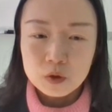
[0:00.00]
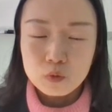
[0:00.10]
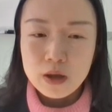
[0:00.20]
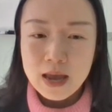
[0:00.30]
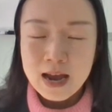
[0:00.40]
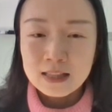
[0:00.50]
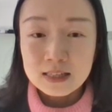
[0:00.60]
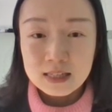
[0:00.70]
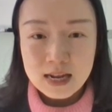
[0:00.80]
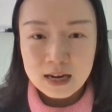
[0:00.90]
We add
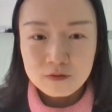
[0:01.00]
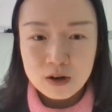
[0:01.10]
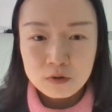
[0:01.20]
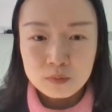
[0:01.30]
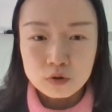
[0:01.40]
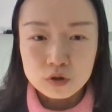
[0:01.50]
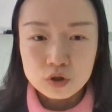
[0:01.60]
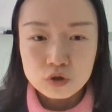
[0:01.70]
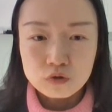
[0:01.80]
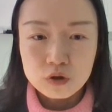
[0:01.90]
slack
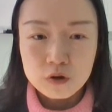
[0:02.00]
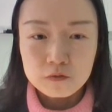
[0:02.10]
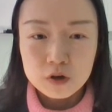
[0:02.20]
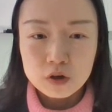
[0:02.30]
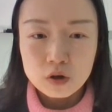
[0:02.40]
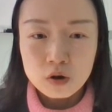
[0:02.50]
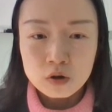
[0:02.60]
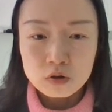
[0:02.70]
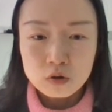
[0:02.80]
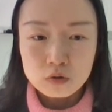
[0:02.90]
variables to convert
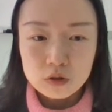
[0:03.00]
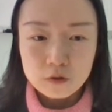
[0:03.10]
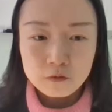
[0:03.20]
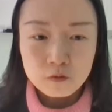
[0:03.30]
all those